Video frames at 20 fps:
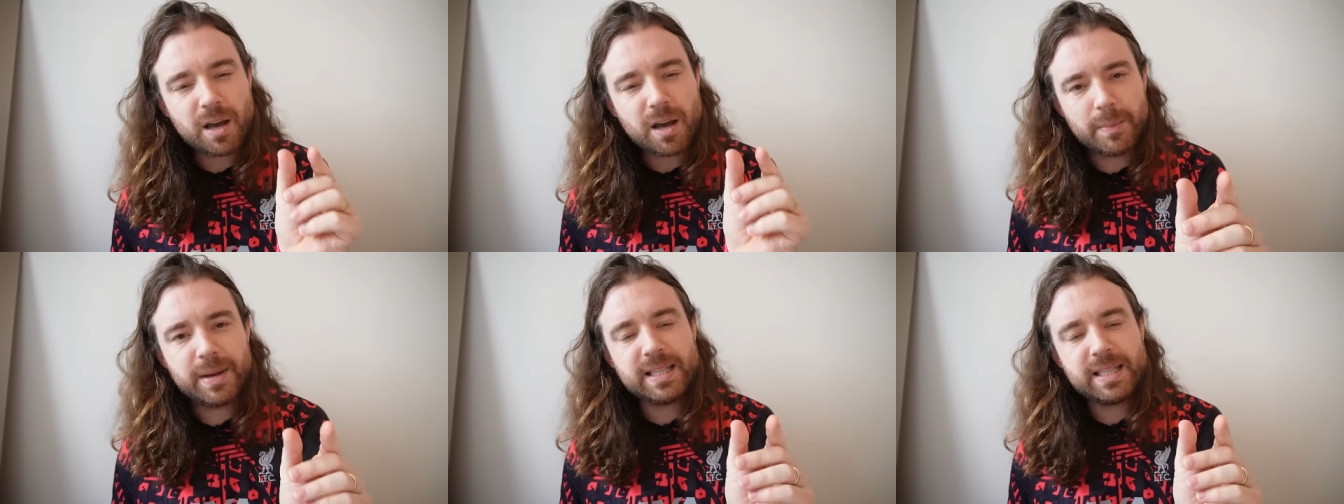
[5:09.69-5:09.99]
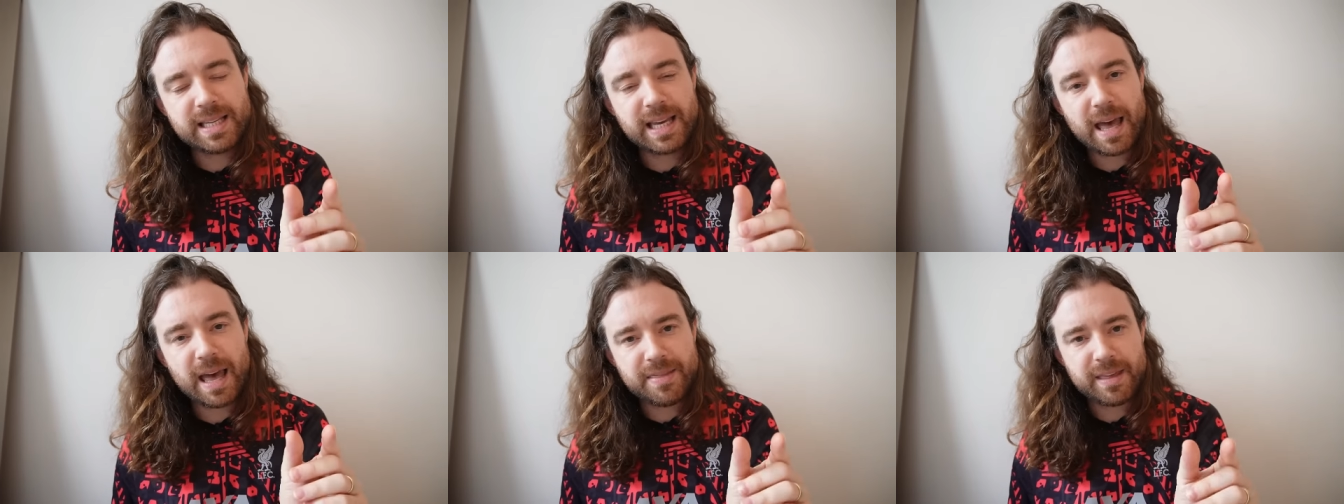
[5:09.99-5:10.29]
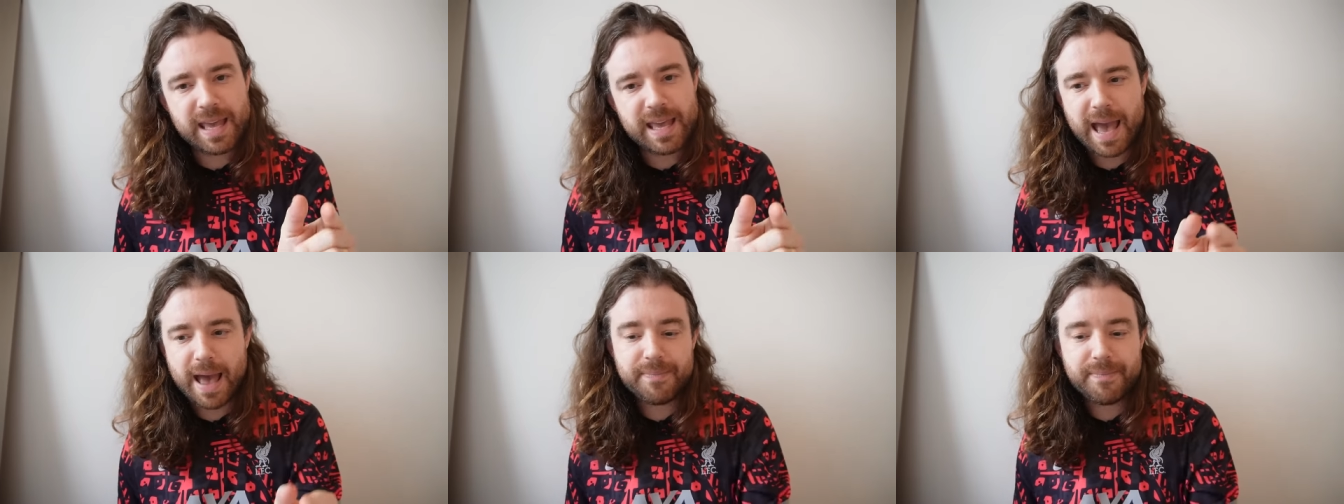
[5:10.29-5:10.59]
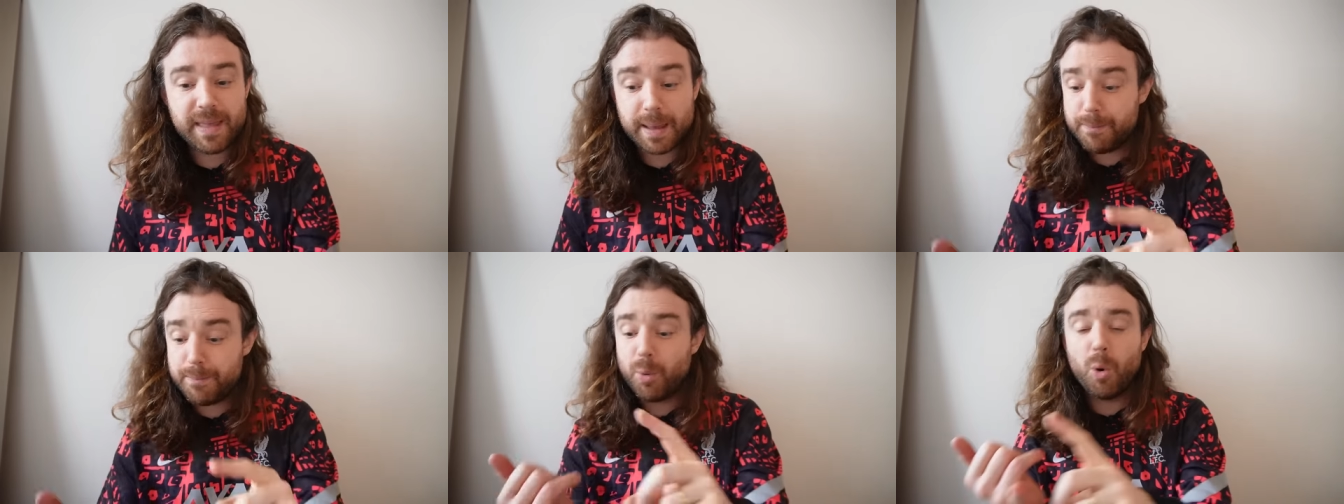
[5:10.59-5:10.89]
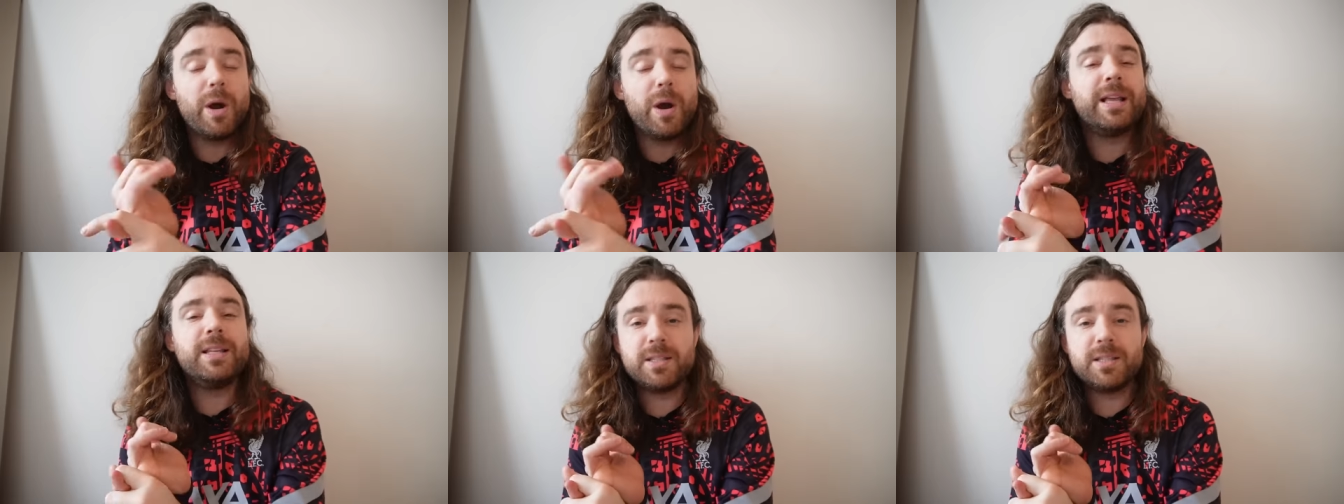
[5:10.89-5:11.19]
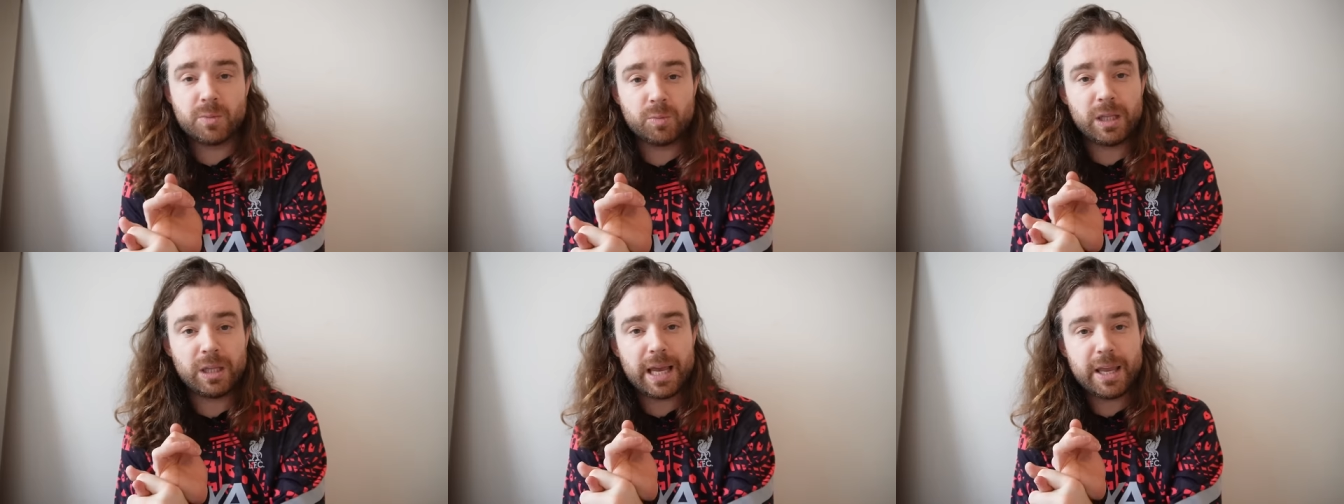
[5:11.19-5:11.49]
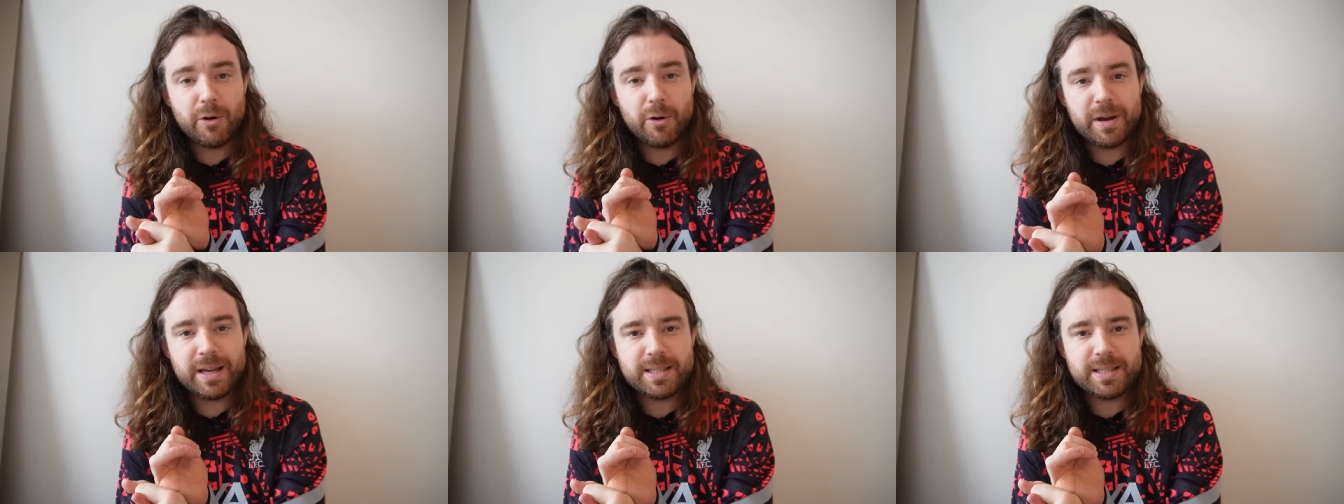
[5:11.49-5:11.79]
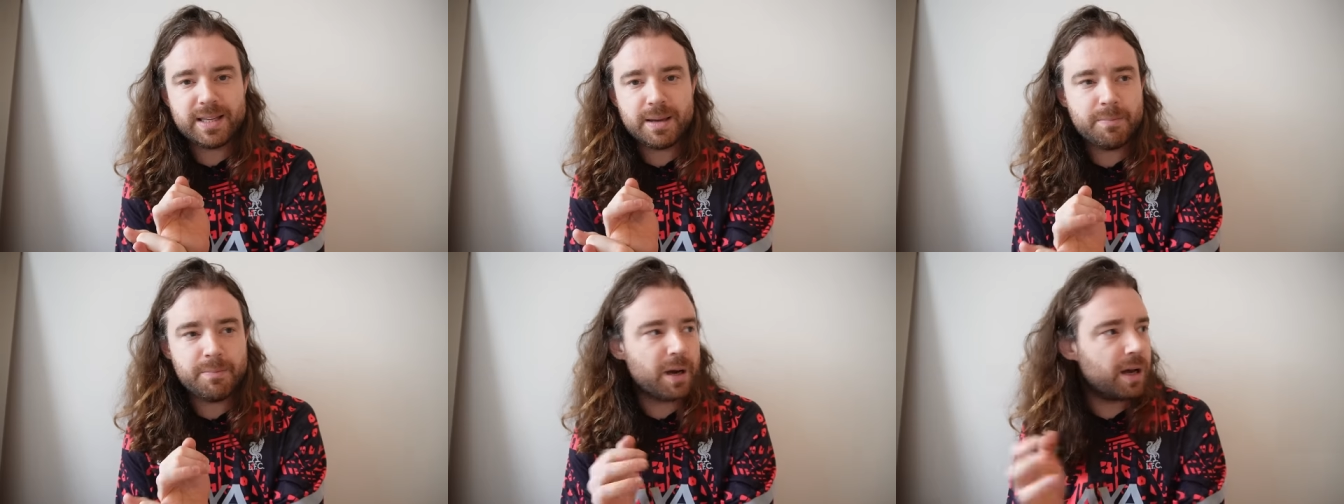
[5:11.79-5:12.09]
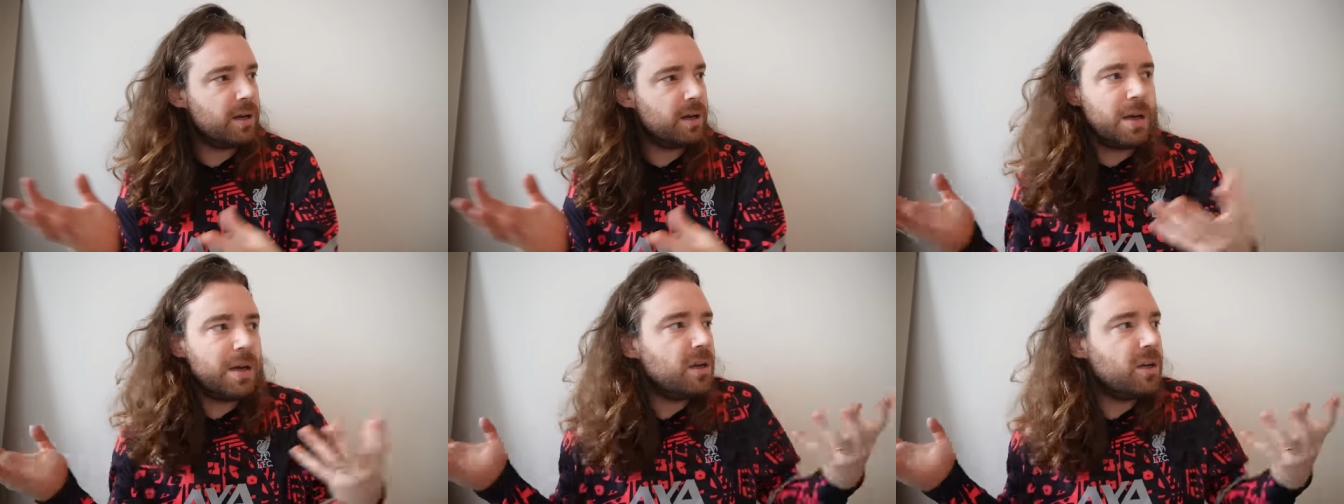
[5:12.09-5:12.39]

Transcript: coming together yet. They brought in someone like Jurriën Timber.